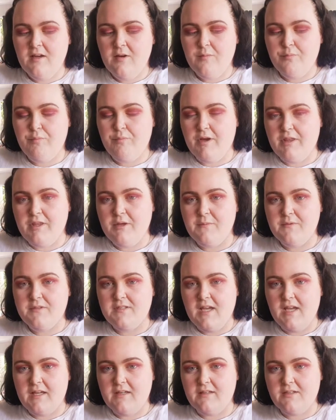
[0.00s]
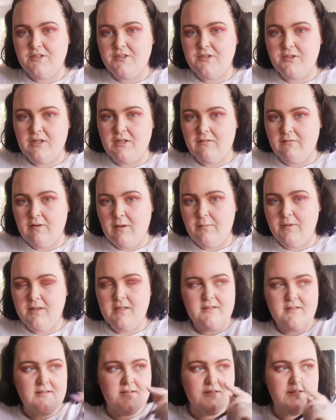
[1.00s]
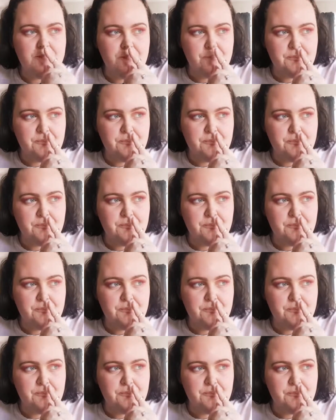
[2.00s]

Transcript: brother was like shooting rabbits,